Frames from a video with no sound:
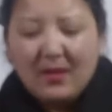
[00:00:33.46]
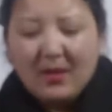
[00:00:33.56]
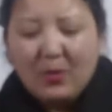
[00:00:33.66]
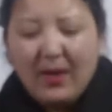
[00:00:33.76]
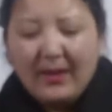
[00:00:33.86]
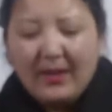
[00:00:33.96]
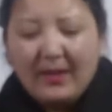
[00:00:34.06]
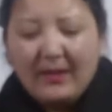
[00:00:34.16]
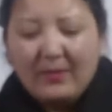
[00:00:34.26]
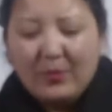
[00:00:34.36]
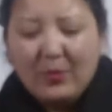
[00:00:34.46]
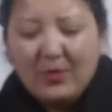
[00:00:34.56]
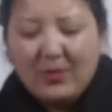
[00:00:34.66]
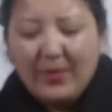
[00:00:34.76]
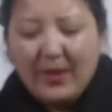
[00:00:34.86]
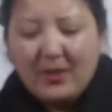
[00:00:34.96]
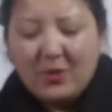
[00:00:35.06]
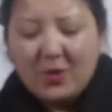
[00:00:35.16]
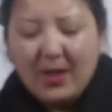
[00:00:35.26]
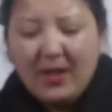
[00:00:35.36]
Quacking in the boots means
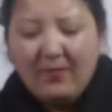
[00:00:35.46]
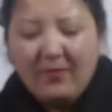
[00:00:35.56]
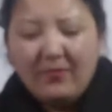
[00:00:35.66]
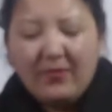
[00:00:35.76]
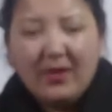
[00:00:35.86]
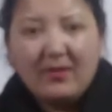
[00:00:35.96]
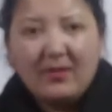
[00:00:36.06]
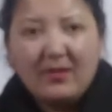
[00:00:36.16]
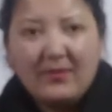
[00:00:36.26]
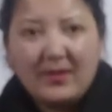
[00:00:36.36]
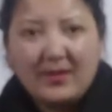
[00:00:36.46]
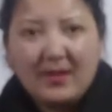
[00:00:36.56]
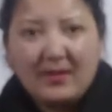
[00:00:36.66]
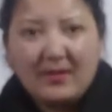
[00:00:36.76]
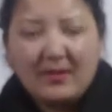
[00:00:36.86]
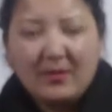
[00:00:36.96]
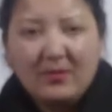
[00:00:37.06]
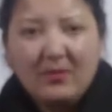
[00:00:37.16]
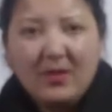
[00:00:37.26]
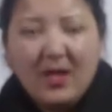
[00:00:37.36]
shaking with fear and nervousness,
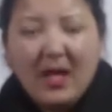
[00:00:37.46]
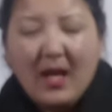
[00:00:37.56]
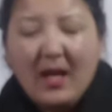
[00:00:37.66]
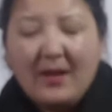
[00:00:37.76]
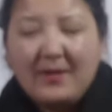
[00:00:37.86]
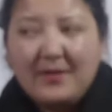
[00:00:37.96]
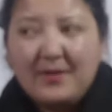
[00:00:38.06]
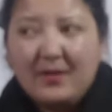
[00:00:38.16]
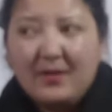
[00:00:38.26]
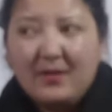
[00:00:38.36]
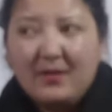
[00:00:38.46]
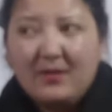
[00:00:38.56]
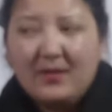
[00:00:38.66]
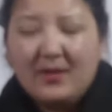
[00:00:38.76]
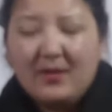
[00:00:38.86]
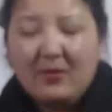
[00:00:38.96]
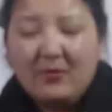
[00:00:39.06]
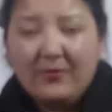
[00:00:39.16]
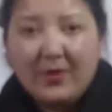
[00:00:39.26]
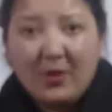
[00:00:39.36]
and there's a lot
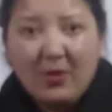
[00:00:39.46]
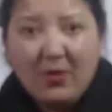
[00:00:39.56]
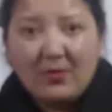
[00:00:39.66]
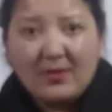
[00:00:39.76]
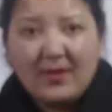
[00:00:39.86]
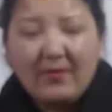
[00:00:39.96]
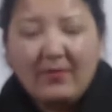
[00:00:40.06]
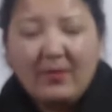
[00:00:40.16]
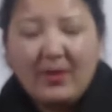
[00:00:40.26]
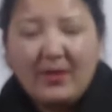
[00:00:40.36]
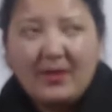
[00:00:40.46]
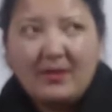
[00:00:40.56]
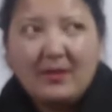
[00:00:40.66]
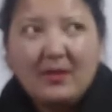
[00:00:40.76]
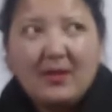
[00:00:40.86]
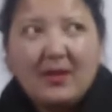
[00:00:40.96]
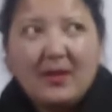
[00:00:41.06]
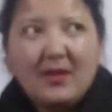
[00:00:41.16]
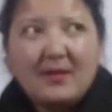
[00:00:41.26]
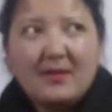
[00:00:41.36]
of chaos. Everybody
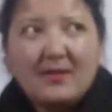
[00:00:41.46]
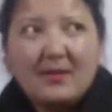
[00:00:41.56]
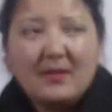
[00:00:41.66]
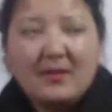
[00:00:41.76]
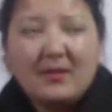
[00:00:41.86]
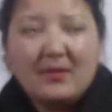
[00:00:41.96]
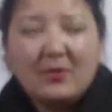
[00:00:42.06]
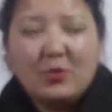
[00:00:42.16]
is in a